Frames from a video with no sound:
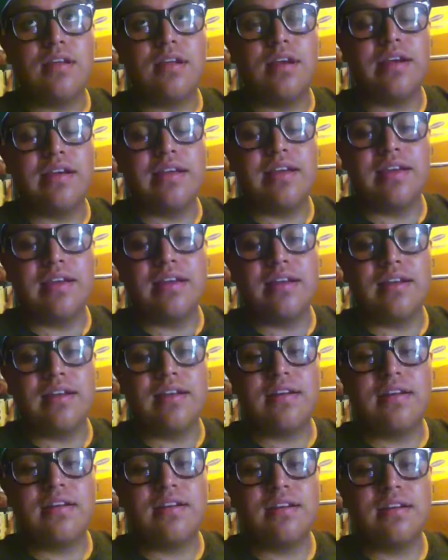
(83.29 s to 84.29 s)
Again.
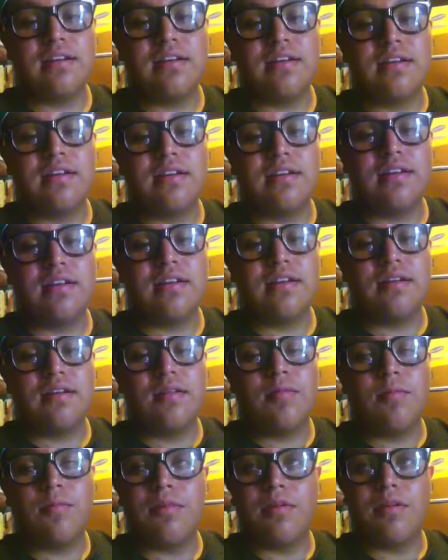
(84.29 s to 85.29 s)

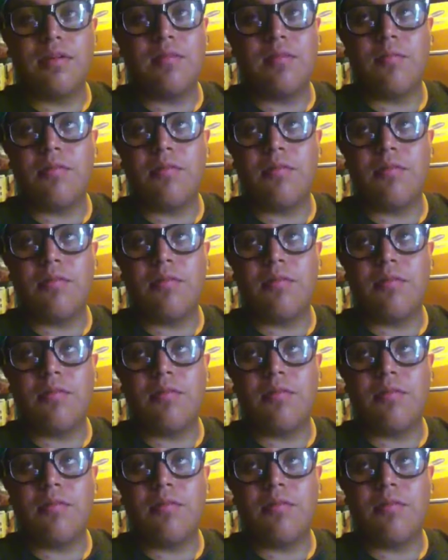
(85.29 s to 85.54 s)
When